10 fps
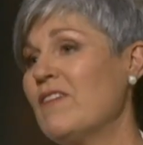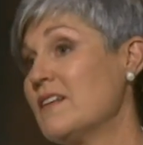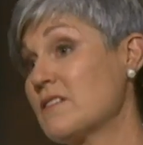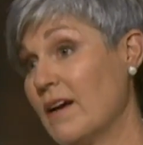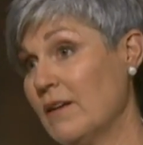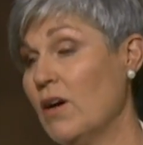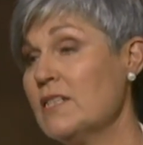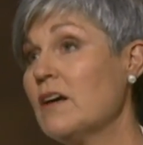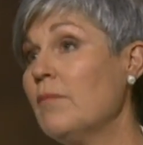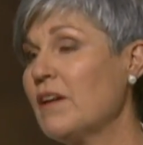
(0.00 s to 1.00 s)
everything's great in
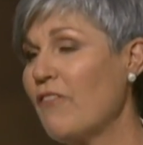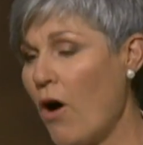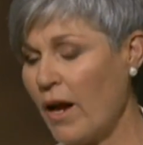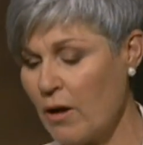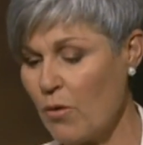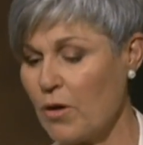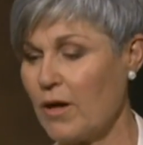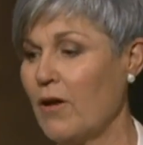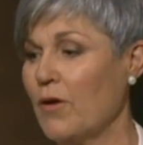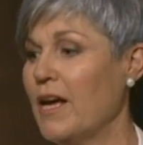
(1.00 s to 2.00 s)
hindsight, but if I know what
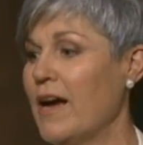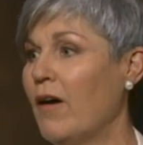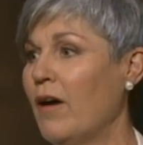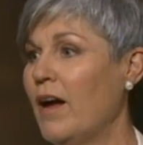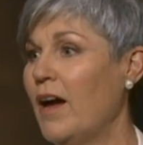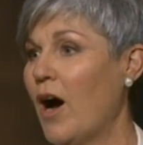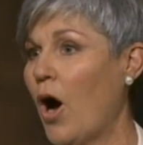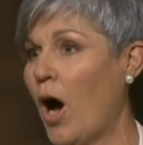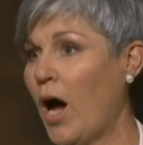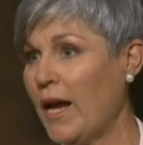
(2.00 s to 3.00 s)
I know now,
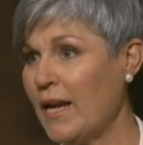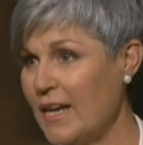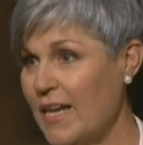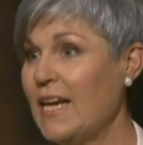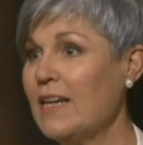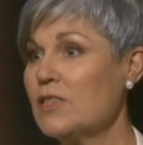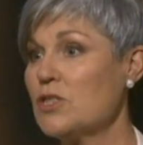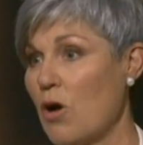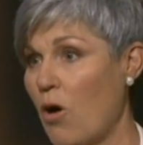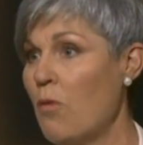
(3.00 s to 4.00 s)
I needed
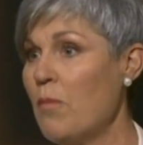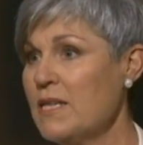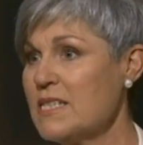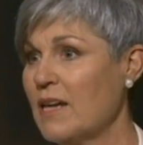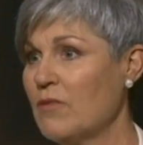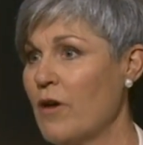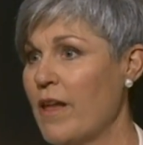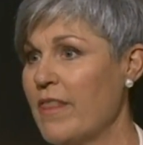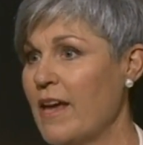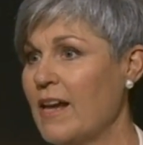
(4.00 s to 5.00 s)
to hold my son
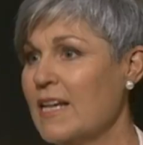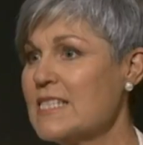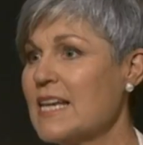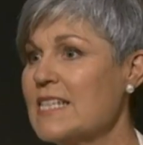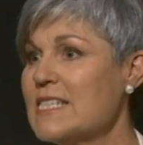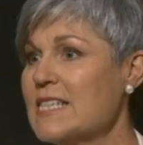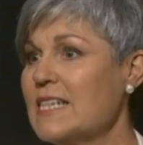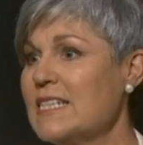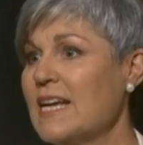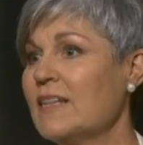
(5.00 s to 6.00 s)
right then and say,
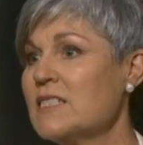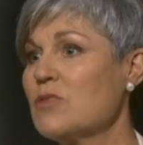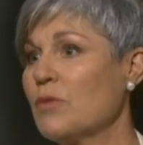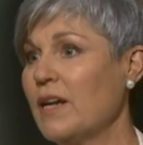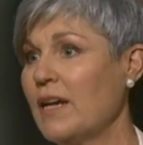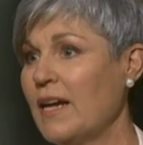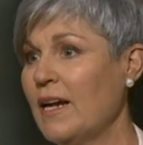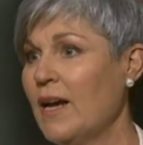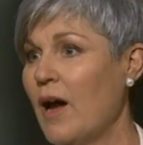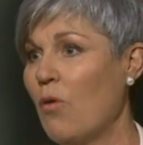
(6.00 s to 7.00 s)
sit down,
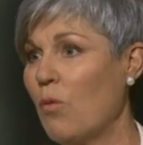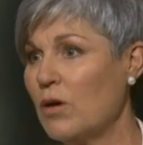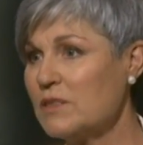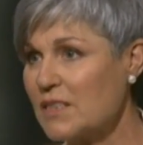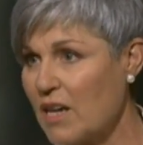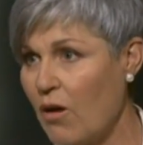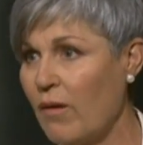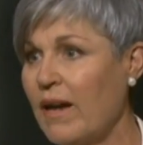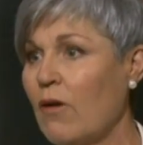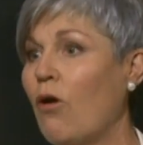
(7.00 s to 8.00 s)
sweetie, what's
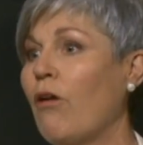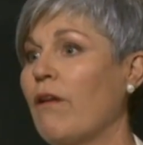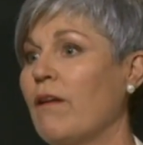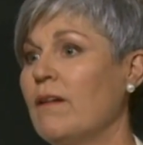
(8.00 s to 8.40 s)
going on?